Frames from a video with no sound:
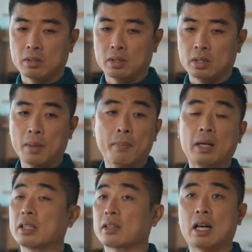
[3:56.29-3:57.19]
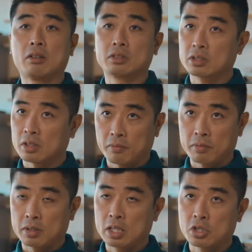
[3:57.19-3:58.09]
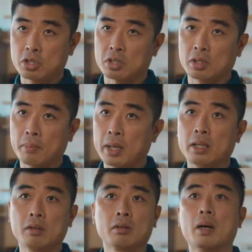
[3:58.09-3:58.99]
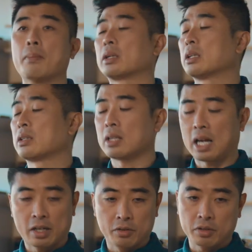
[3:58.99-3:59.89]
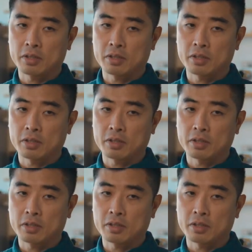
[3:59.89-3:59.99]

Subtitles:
among the thousands of dishes on the menu, among the hundreds if